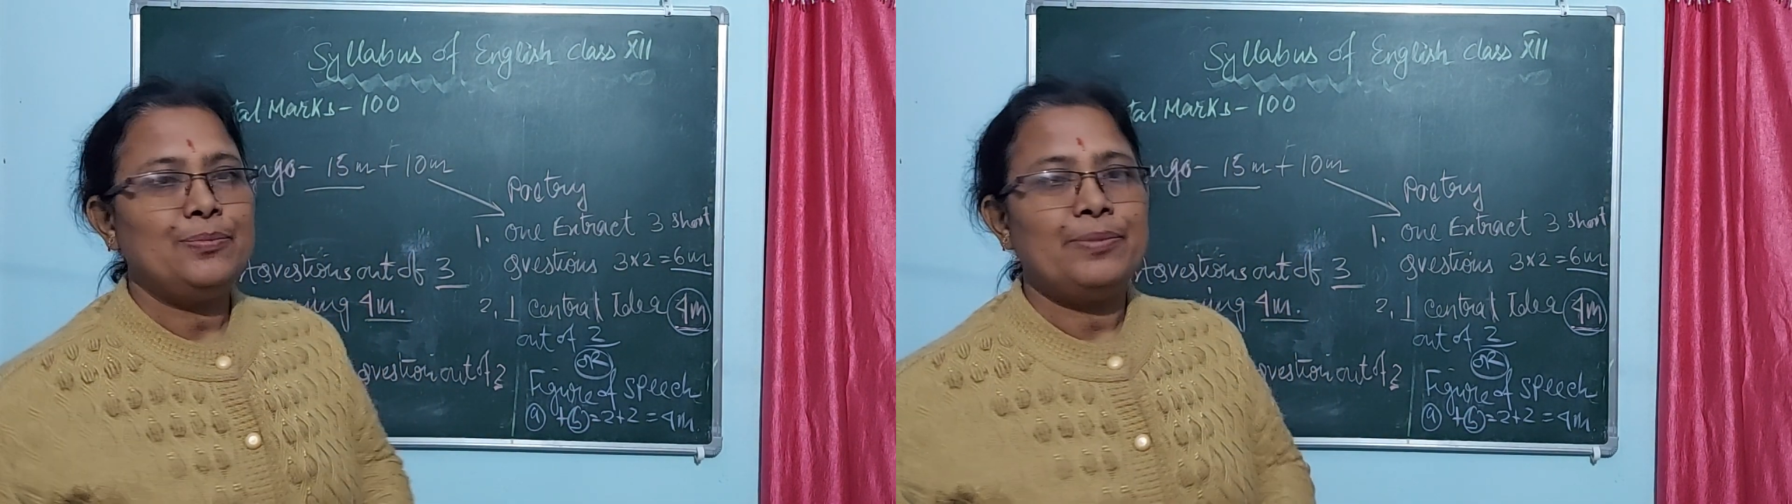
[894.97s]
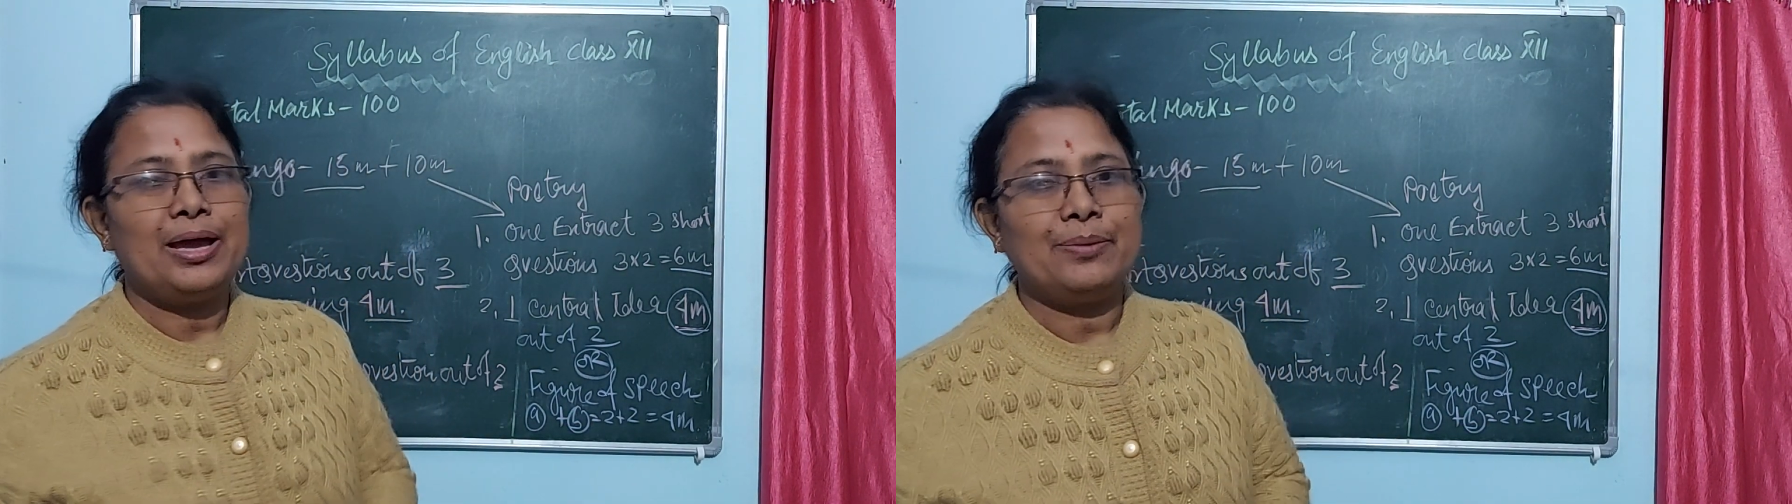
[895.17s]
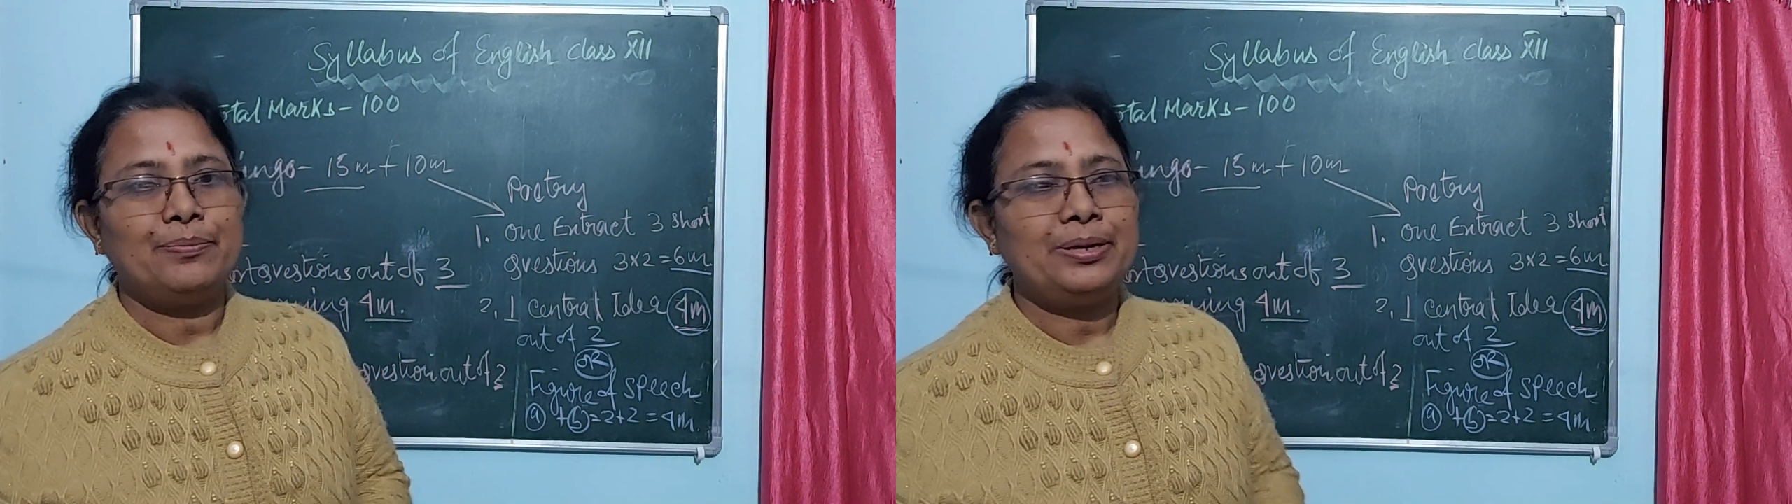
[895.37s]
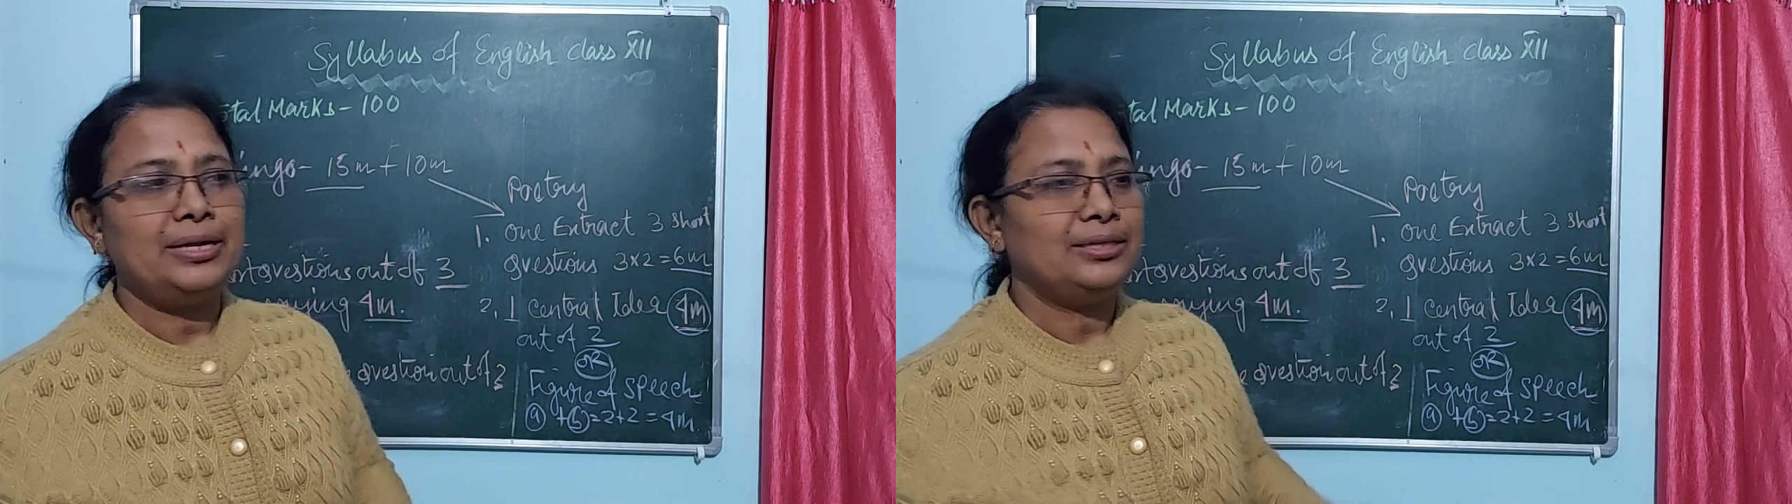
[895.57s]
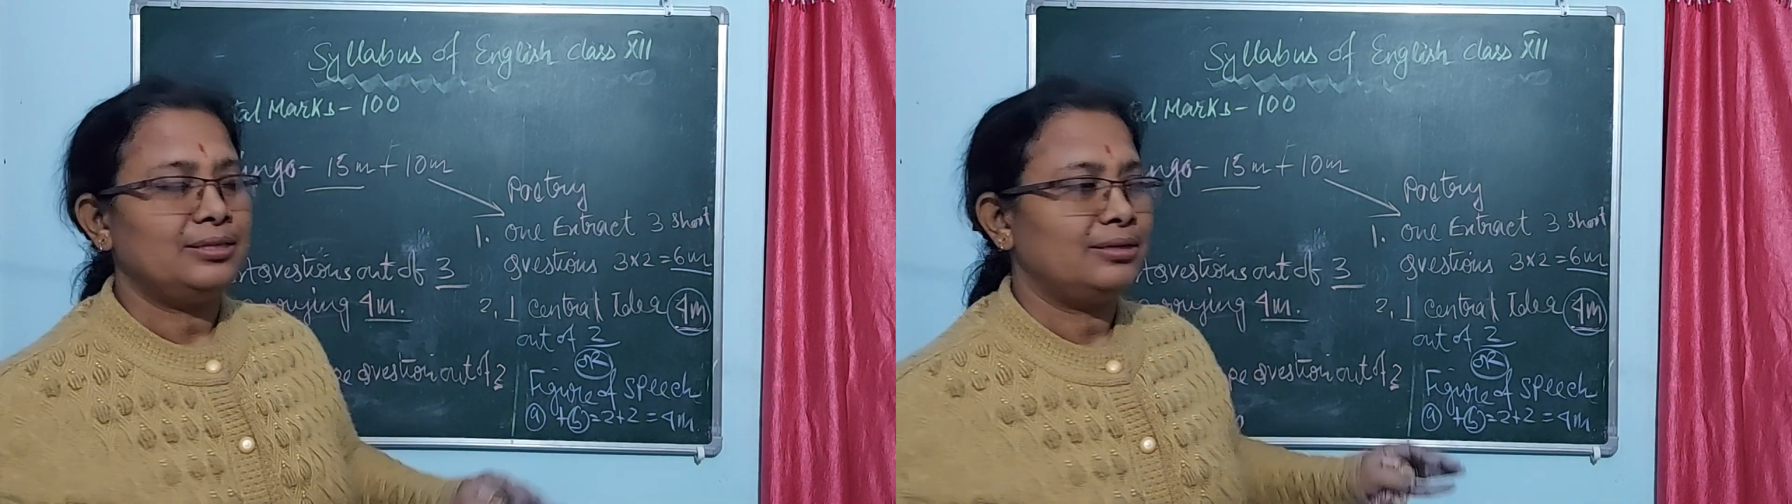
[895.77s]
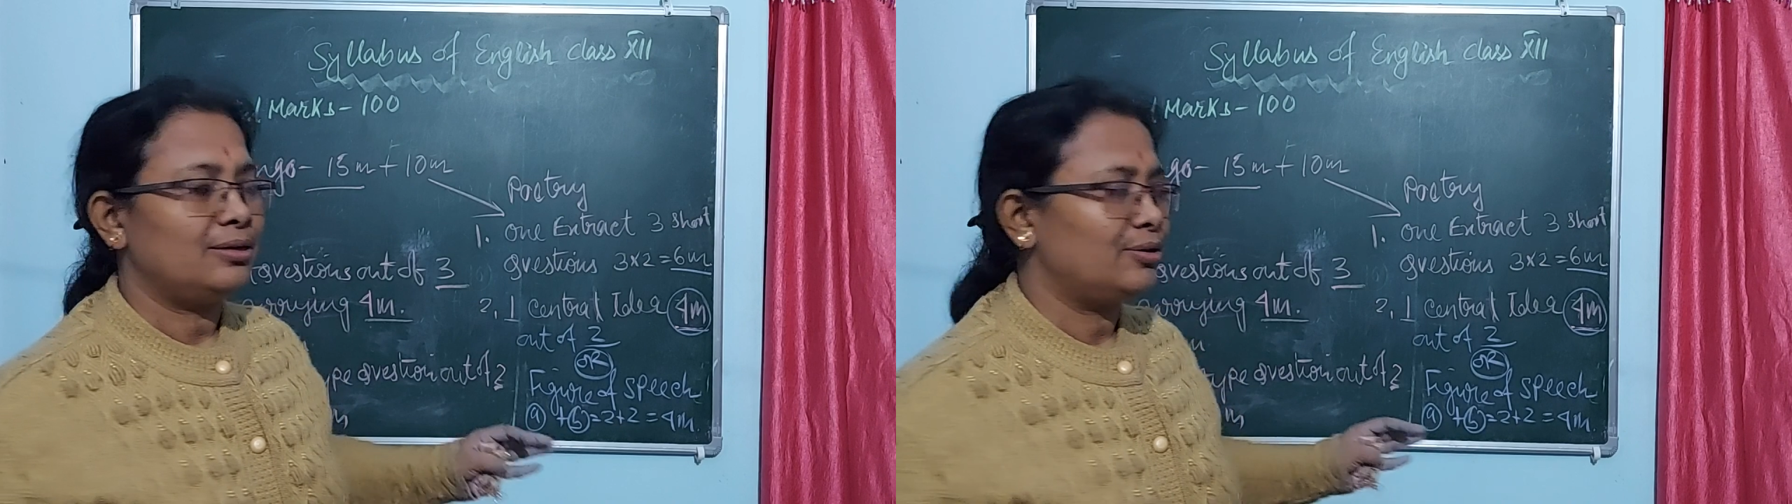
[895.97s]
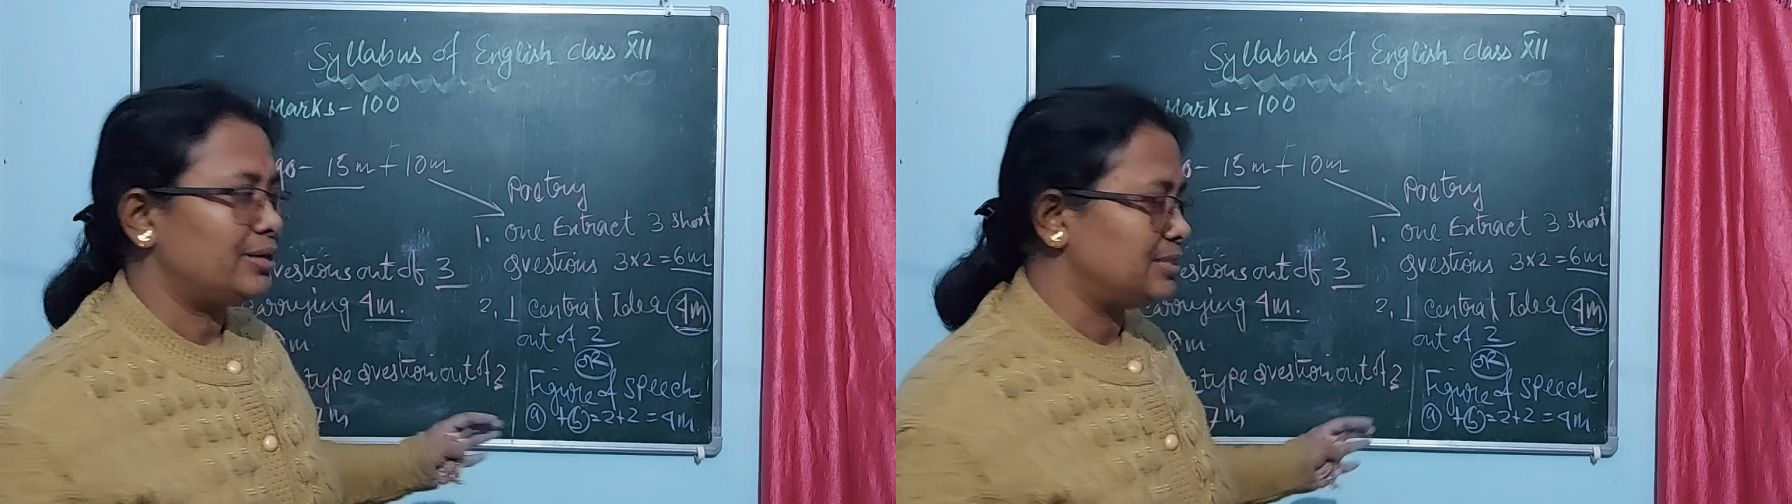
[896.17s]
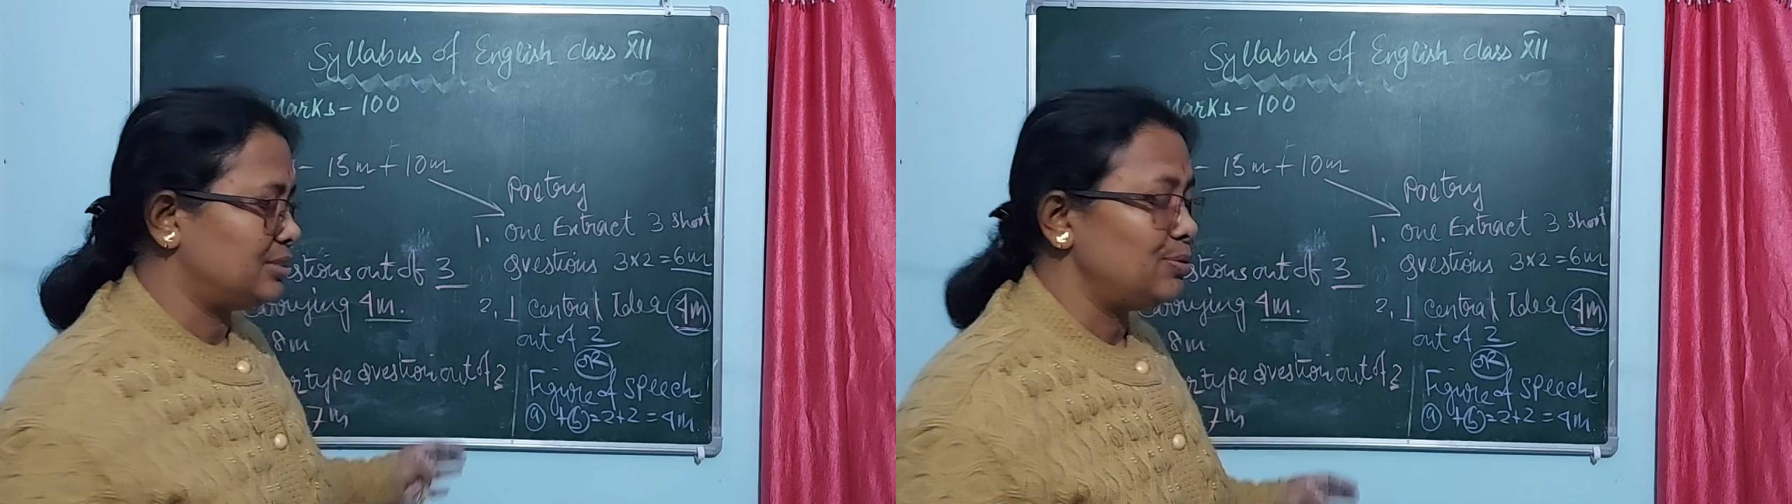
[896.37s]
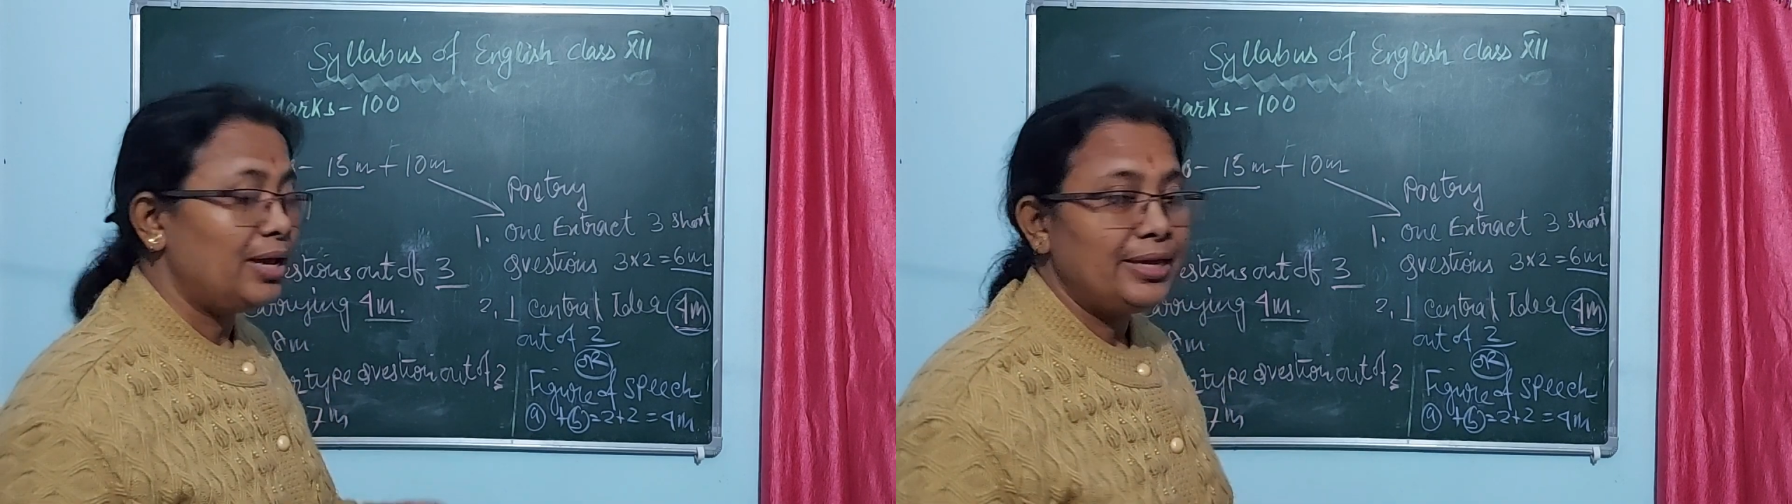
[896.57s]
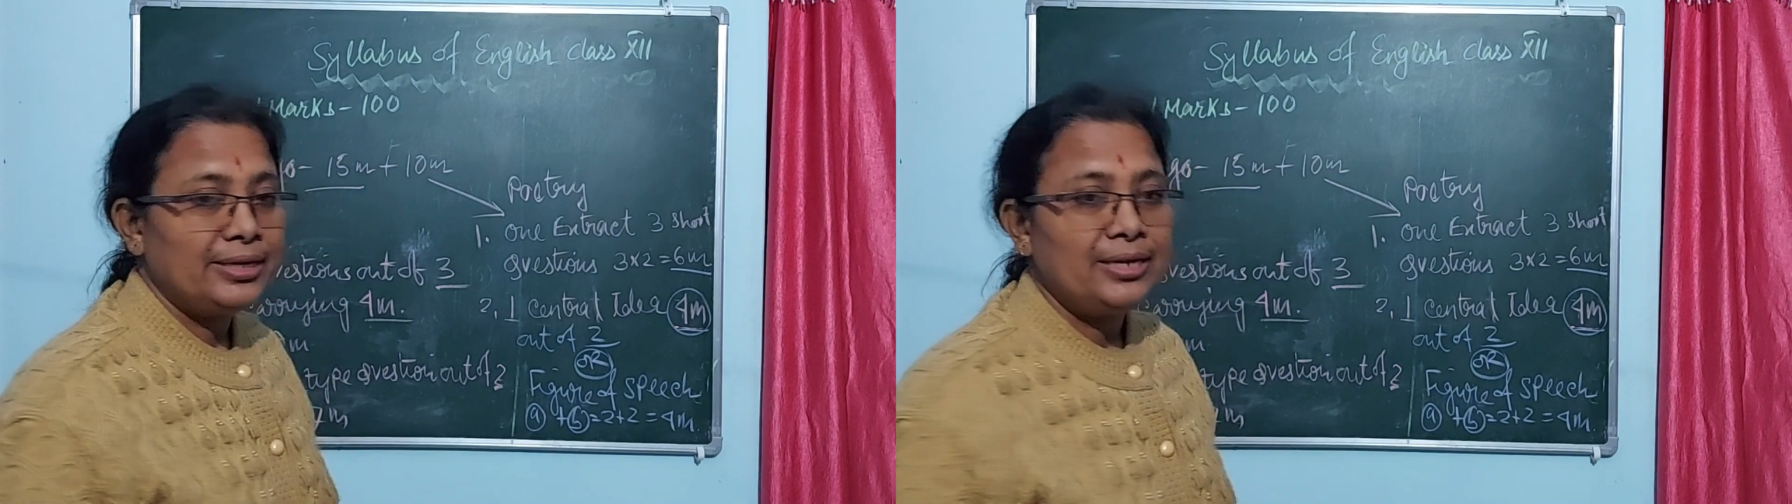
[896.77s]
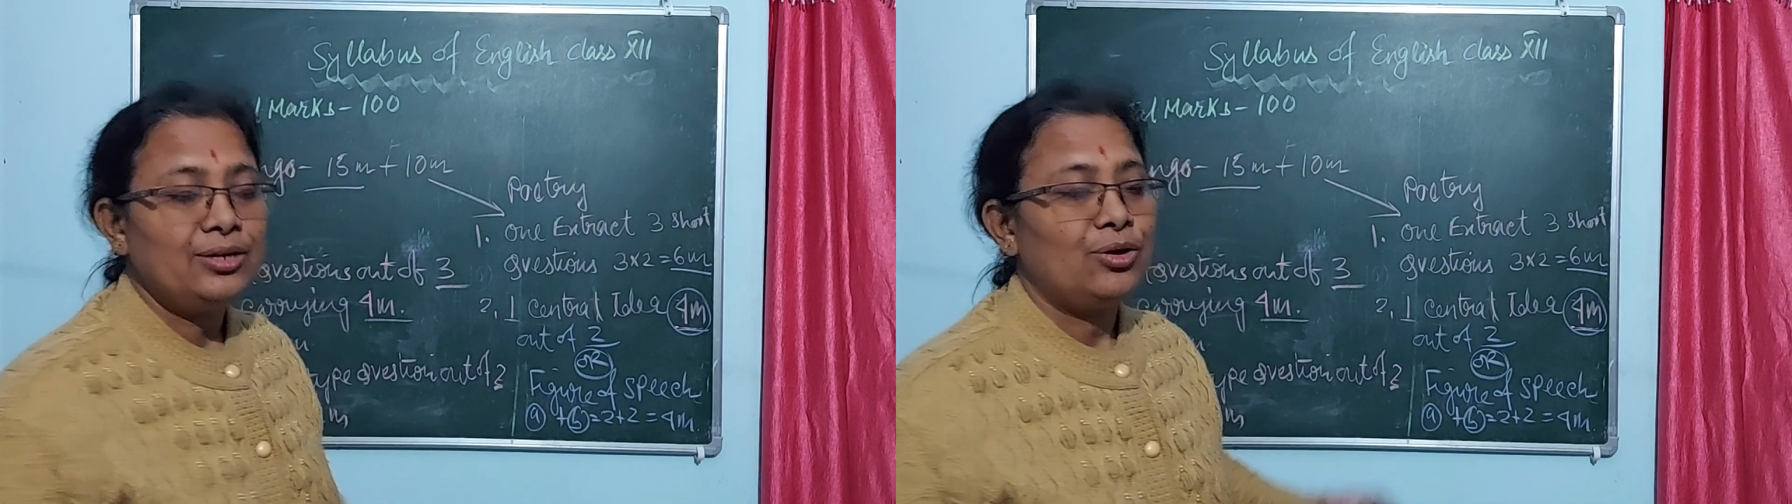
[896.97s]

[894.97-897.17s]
Macbeth, or as you like it,